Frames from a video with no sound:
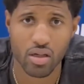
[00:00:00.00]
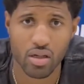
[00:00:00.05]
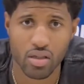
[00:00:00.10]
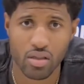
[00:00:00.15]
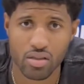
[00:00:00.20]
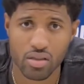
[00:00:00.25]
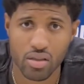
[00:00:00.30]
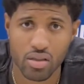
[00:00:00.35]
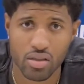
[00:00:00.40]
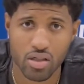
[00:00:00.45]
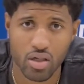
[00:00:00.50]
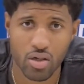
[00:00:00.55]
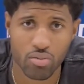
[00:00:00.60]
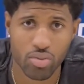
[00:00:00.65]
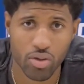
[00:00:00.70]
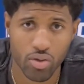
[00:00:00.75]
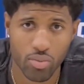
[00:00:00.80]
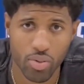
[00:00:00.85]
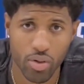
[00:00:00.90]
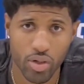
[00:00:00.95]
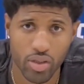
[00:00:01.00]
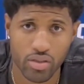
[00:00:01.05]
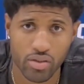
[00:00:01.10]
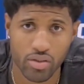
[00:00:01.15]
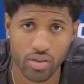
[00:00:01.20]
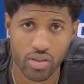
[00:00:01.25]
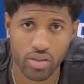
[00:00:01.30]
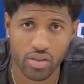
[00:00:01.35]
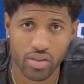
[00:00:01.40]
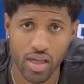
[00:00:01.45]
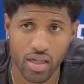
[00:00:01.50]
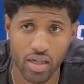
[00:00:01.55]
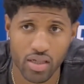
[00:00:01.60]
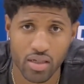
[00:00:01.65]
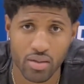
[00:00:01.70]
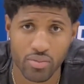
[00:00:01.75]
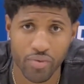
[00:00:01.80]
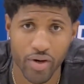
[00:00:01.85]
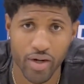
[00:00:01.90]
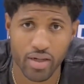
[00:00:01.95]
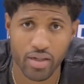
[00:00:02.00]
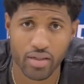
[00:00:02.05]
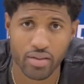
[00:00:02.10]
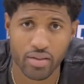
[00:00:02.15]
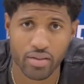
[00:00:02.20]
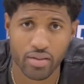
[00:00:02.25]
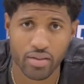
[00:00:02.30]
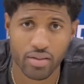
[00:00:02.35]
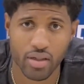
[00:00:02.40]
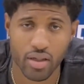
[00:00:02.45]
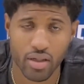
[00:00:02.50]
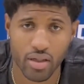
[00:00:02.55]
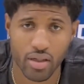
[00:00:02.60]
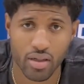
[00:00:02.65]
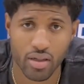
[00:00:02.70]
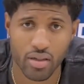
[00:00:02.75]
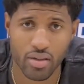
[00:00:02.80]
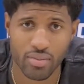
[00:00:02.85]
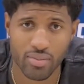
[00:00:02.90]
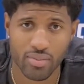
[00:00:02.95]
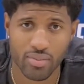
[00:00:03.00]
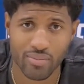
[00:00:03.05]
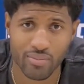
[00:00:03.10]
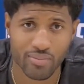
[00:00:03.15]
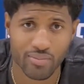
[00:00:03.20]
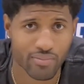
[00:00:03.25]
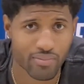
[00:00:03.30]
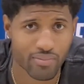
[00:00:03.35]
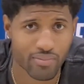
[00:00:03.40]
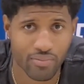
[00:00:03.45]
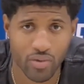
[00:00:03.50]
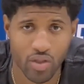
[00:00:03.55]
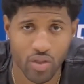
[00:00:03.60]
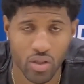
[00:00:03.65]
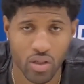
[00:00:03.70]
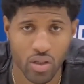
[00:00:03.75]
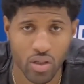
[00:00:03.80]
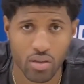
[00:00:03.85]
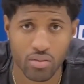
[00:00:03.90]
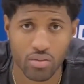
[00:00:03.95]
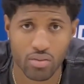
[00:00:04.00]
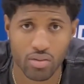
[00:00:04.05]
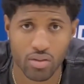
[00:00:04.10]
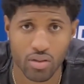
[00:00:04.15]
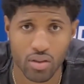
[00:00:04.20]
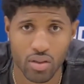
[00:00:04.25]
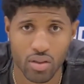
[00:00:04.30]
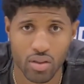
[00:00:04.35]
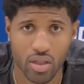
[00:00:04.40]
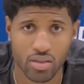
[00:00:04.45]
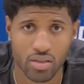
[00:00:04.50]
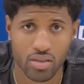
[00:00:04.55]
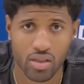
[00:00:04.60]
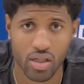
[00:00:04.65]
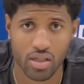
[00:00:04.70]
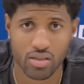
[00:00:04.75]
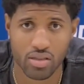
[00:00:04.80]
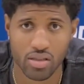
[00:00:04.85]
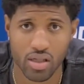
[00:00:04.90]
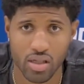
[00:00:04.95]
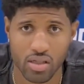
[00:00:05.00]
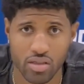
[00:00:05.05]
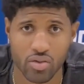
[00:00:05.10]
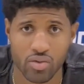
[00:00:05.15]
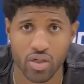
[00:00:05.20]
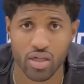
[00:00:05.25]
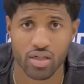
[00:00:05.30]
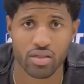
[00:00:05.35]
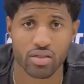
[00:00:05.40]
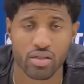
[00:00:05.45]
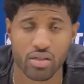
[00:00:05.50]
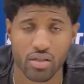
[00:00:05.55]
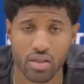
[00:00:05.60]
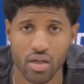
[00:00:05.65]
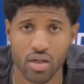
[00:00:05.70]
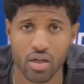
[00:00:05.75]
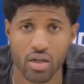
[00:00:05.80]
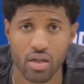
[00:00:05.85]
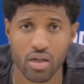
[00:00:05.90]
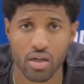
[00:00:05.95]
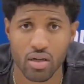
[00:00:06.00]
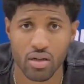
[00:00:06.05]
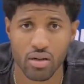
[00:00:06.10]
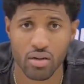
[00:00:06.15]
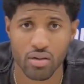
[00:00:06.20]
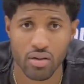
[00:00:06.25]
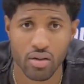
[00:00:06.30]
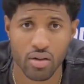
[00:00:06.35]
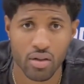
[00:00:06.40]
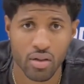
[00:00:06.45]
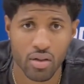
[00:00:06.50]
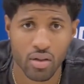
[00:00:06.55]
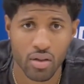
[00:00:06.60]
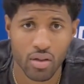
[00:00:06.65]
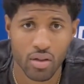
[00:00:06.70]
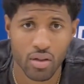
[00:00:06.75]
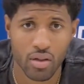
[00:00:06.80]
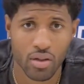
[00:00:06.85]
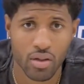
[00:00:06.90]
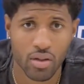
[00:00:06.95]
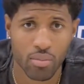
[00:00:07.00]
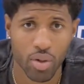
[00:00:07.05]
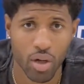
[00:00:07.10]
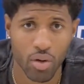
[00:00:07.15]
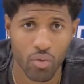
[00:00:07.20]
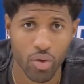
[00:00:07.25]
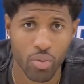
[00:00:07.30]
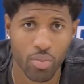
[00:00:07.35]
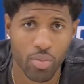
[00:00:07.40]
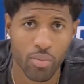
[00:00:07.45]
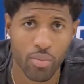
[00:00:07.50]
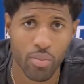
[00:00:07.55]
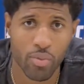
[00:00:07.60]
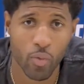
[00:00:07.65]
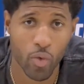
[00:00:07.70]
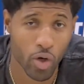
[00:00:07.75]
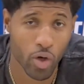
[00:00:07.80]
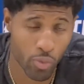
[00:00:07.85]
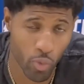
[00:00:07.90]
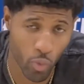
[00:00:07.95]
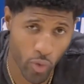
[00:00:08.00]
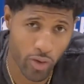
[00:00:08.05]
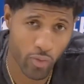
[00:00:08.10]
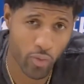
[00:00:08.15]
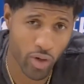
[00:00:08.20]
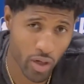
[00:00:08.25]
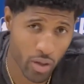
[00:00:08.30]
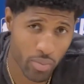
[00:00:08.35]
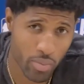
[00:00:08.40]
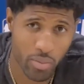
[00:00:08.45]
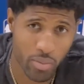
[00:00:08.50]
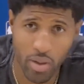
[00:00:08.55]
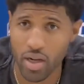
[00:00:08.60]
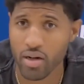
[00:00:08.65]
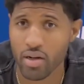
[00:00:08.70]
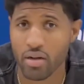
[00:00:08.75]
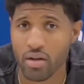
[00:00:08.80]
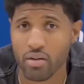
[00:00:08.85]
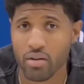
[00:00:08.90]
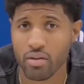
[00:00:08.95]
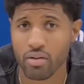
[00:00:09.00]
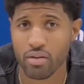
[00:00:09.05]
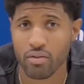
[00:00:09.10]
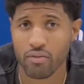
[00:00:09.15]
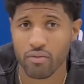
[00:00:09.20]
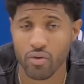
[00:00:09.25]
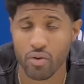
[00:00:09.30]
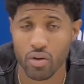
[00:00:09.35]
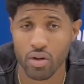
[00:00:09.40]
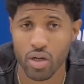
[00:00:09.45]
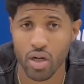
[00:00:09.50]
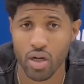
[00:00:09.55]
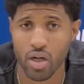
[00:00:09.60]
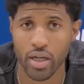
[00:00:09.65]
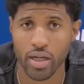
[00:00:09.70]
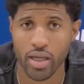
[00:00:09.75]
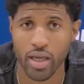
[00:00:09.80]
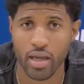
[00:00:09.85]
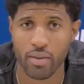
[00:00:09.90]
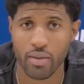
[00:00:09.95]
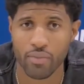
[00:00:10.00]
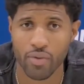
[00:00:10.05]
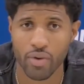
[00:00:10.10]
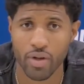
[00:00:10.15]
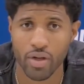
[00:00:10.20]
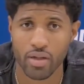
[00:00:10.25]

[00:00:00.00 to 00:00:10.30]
It's no blueprint to it. You just got to come ready. You know, that's on us. But we will be better for game three.